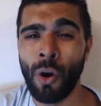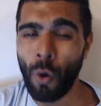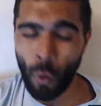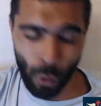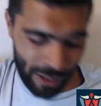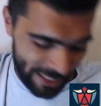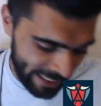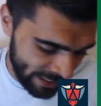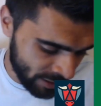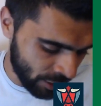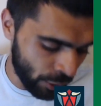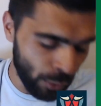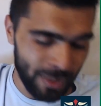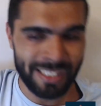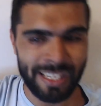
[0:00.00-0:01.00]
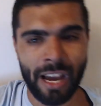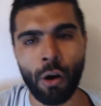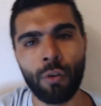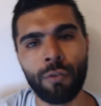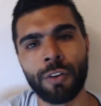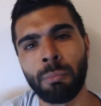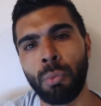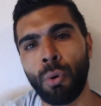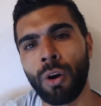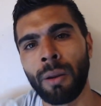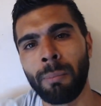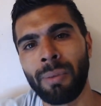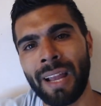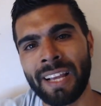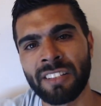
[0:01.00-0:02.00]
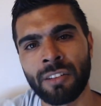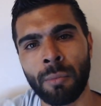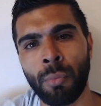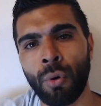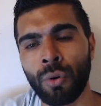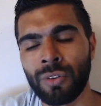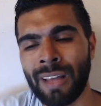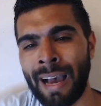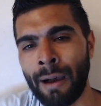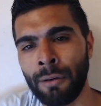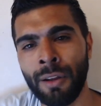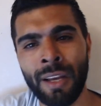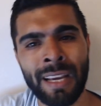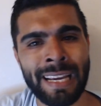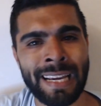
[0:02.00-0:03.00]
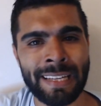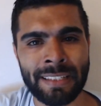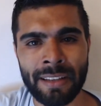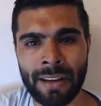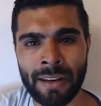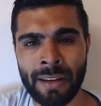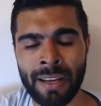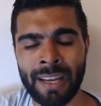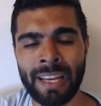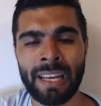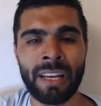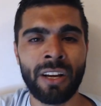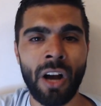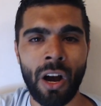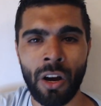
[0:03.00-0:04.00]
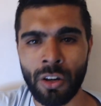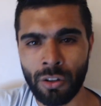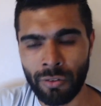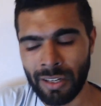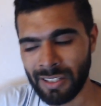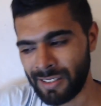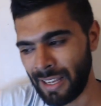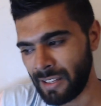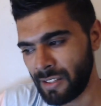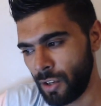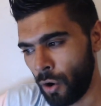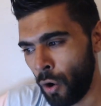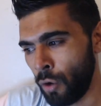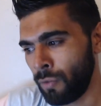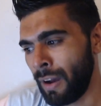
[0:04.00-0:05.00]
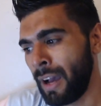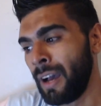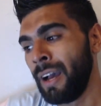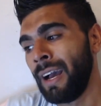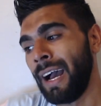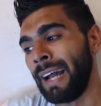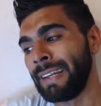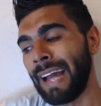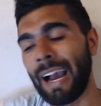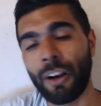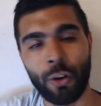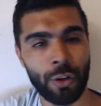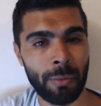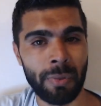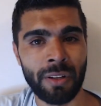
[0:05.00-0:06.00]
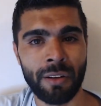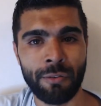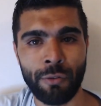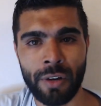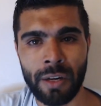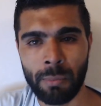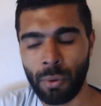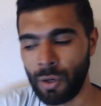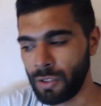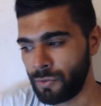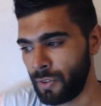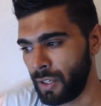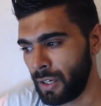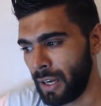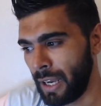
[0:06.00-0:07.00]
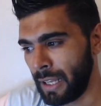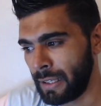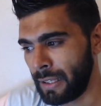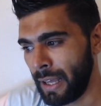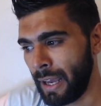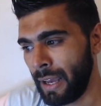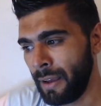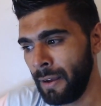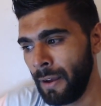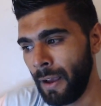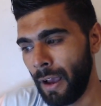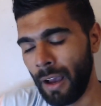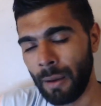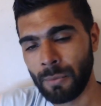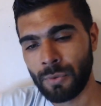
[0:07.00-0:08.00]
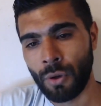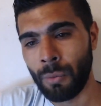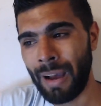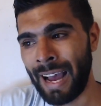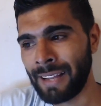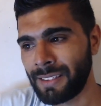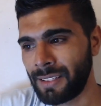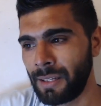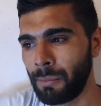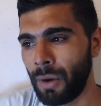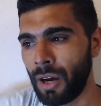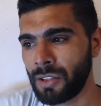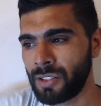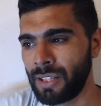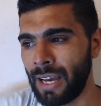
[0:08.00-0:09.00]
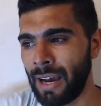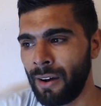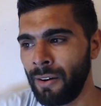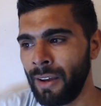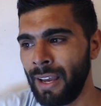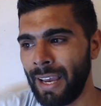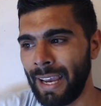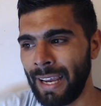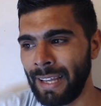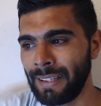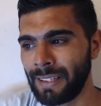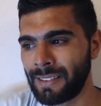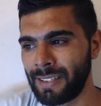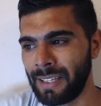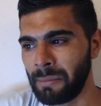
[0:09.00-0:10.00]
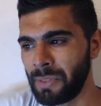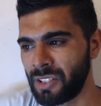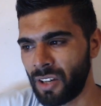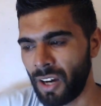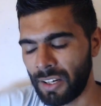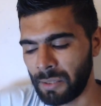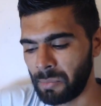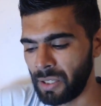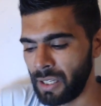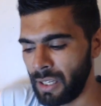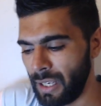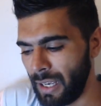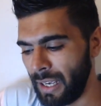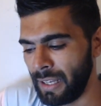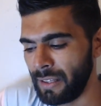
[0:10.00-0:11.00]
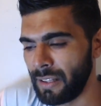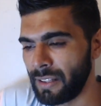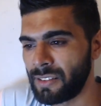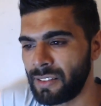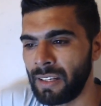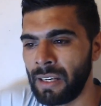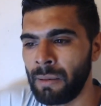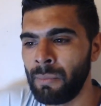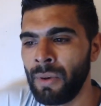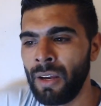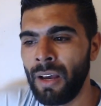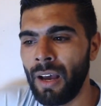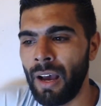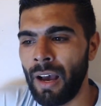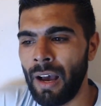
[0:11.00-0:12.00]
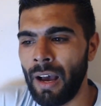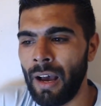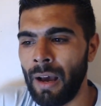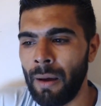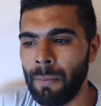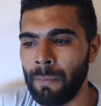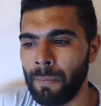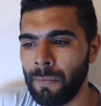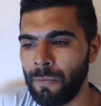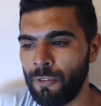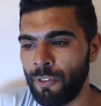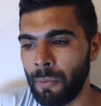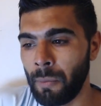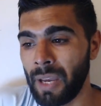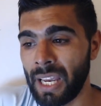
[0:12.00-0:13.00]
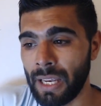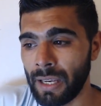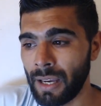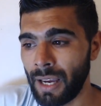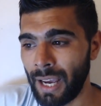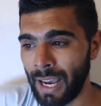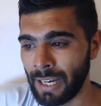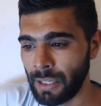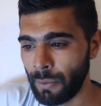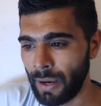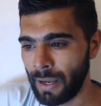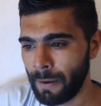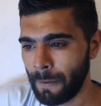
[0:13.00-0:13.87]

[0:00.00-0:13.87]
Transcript: All he needed to do was get over the ball and place the ball down. He didn't. He got under it, sent it over. And that could have been the 3 points for United there. So Anthony Martial in the team. He's got to be in the team. For me, anyway.